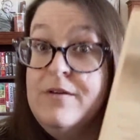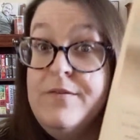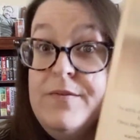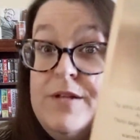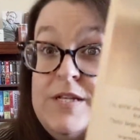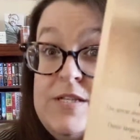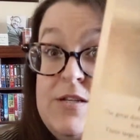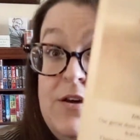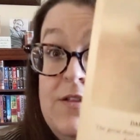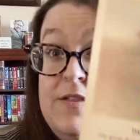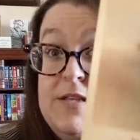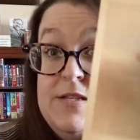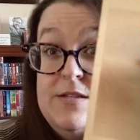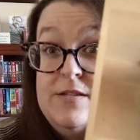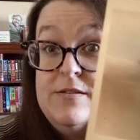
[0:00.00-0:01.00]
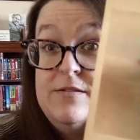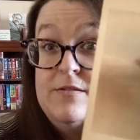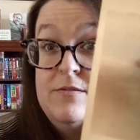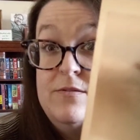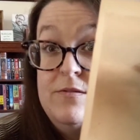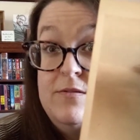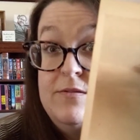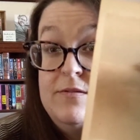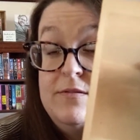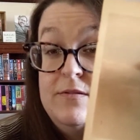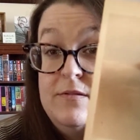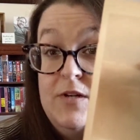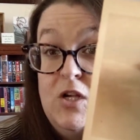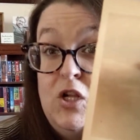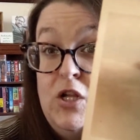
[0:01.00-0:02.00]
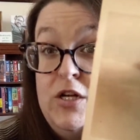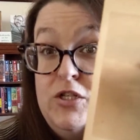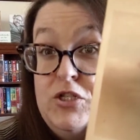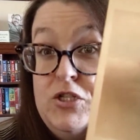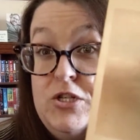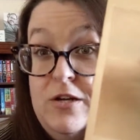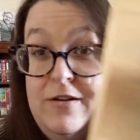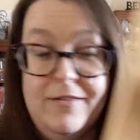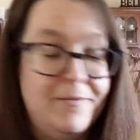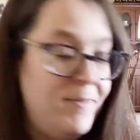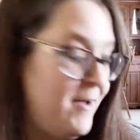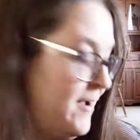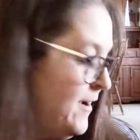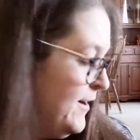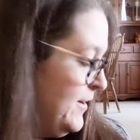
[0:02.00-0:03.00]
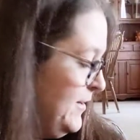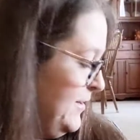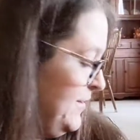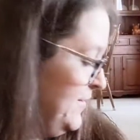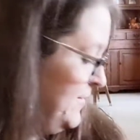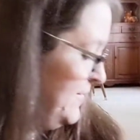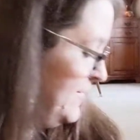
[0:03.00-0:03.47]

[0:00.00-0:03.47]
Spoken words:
And then it's got this clutch on the back.